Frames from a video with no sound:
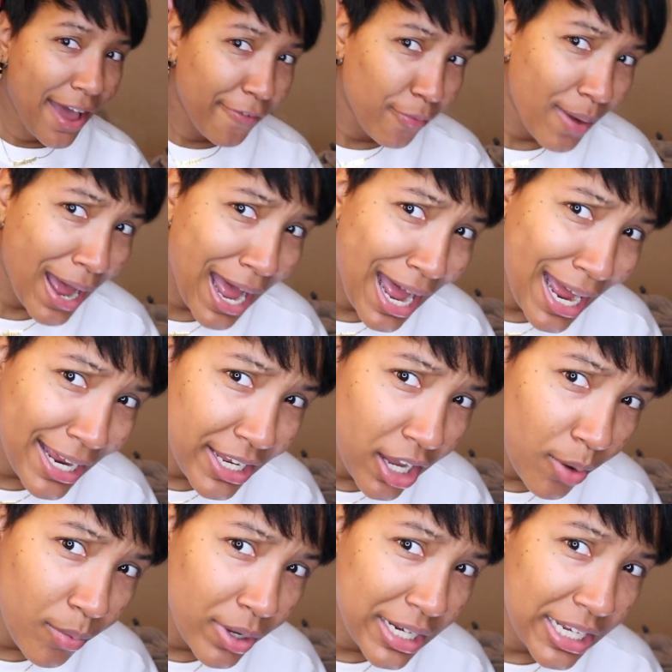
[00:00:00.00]
FYI,
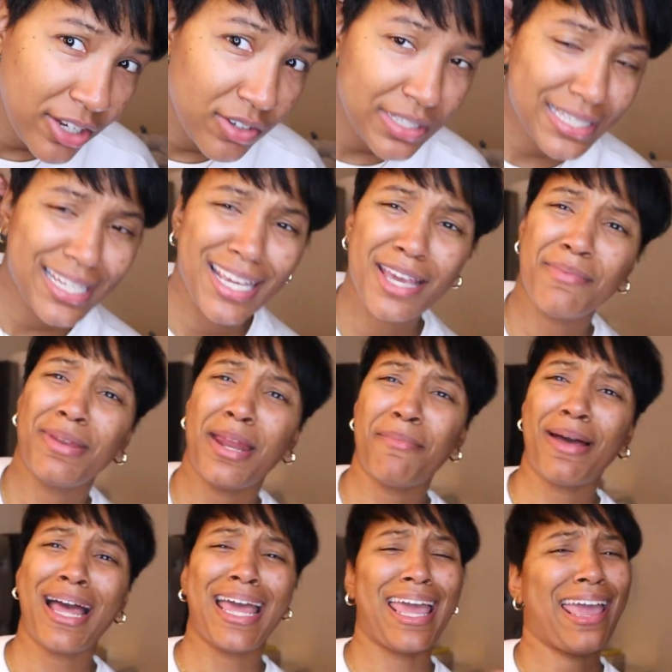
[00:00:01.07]
y'all wasn't even gonna tell me that
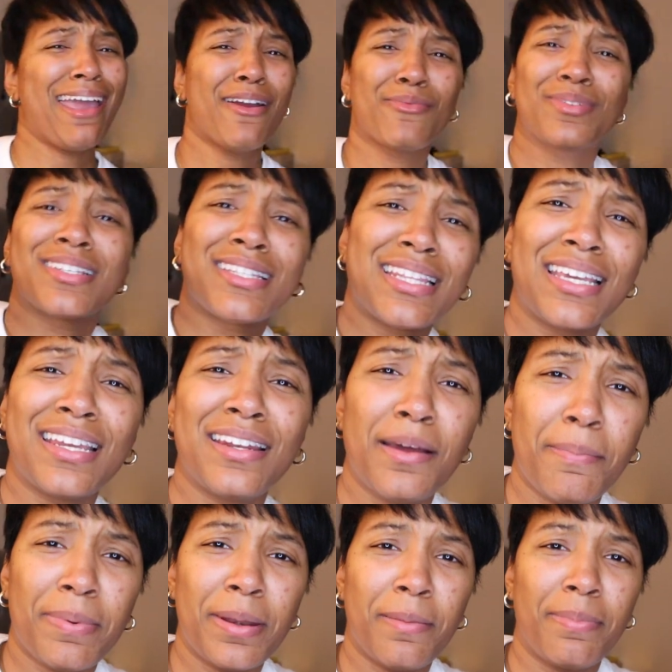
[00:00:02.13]
my hair was sticking
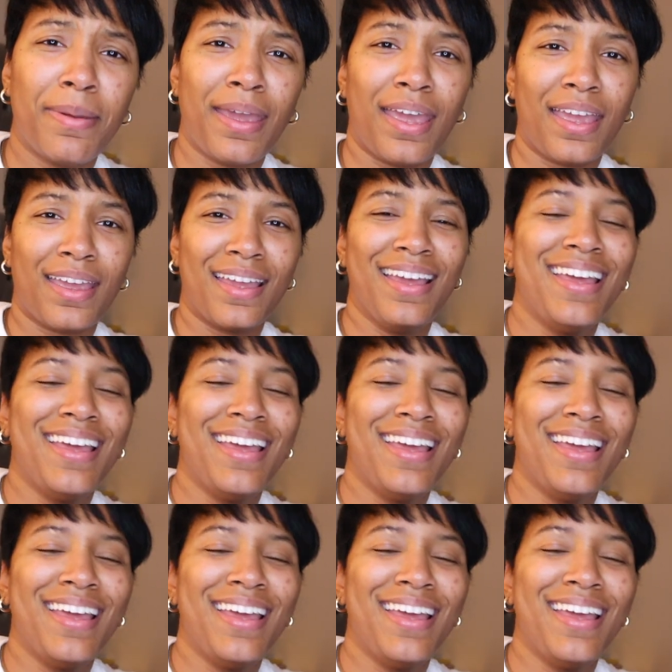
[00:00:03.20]
up in the back.